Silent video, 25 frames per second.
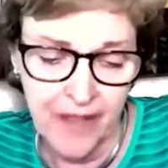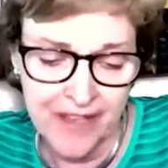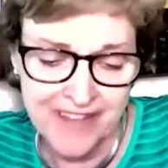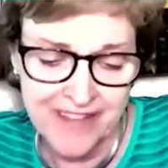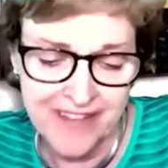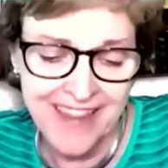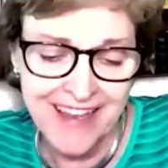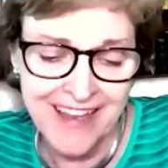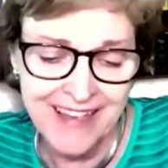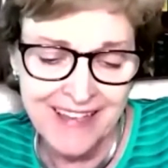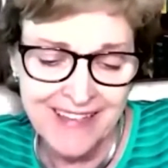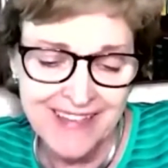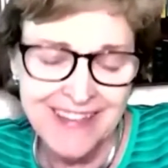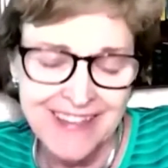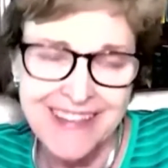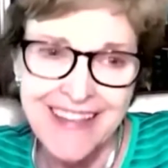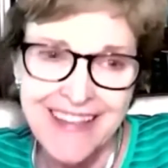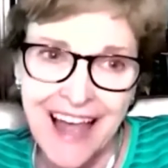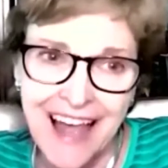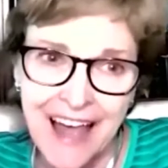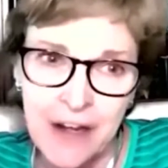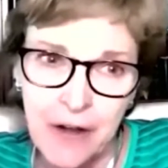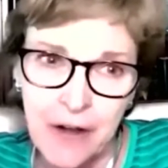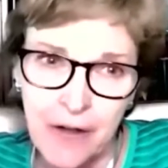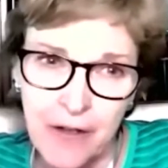
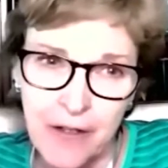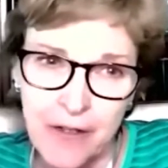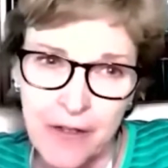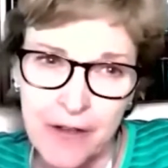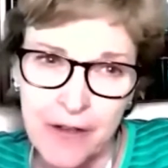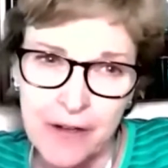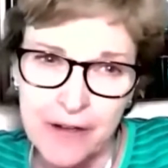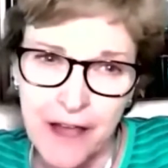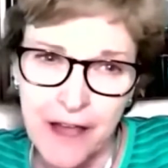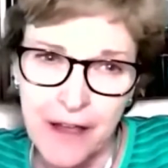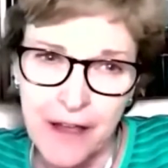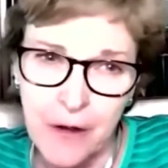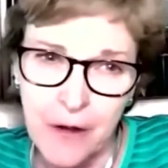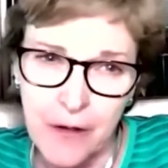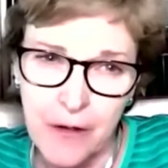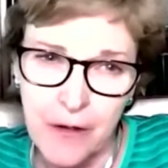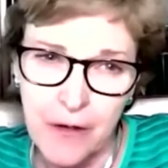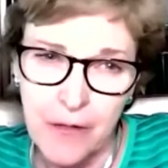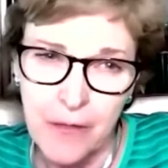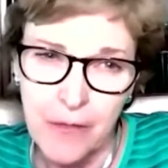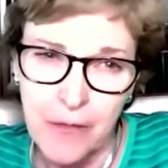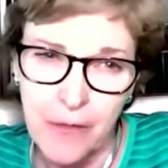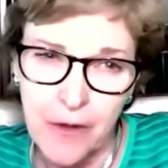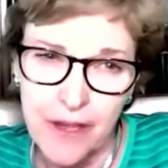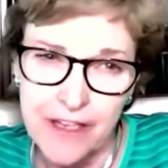they're not
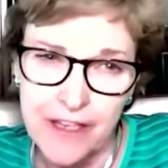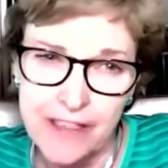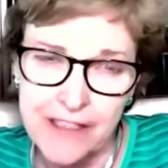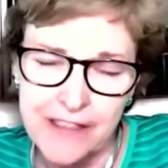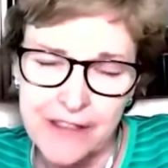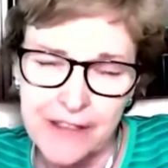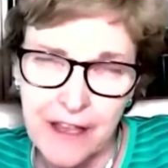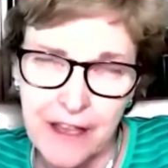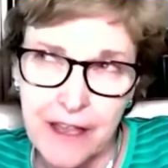always